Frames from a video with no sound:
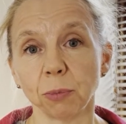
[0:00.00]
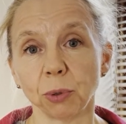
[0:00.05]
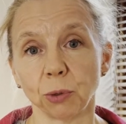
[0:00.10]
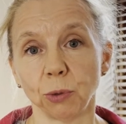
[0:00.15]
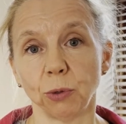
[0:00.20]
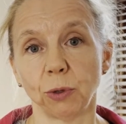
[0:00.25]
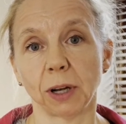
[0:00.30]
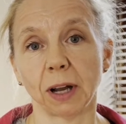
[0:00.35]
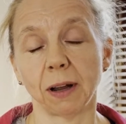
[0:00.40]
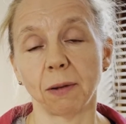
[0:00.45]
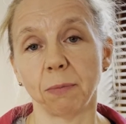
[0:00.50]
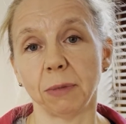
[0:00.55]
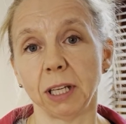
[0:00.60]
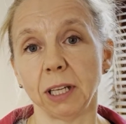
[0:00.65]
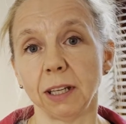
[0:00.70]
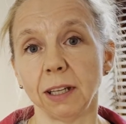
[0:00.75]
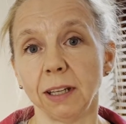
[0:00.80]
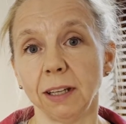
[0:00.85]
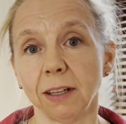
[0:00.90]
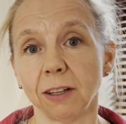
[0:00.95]
programme
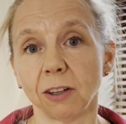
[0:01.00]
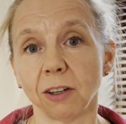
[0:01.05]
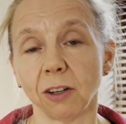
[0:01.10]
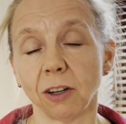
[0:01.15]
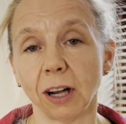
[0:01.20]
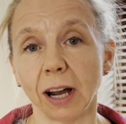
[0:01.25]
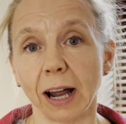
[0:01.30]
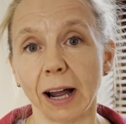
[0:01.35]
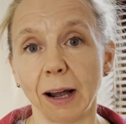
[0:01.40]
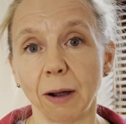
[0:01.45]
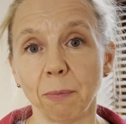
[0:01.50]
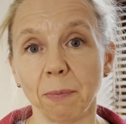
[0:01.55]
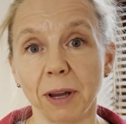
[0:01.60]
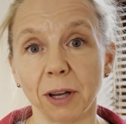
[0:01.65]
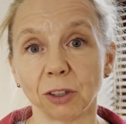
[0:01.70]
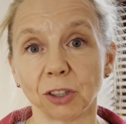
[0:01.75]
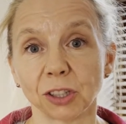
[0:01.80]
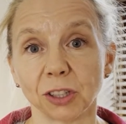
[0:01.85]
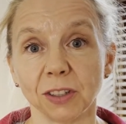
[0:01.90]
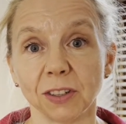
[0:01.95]
here at
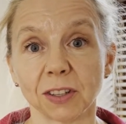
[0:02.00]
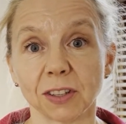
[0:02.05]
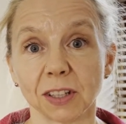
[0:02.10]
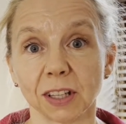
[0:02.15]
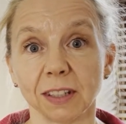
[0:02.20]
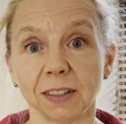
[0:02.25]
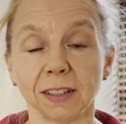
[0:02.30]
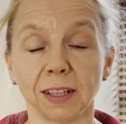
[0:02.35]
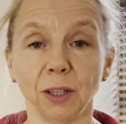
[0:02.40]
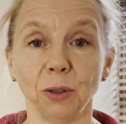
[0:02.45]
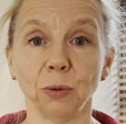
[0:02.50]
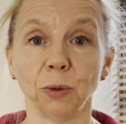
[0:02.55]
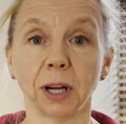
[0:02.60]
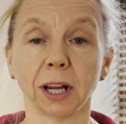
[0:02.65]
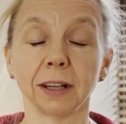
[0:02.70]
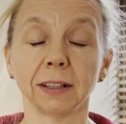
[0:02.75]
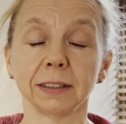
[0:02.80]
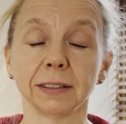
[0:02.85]
Merchant City Yoga.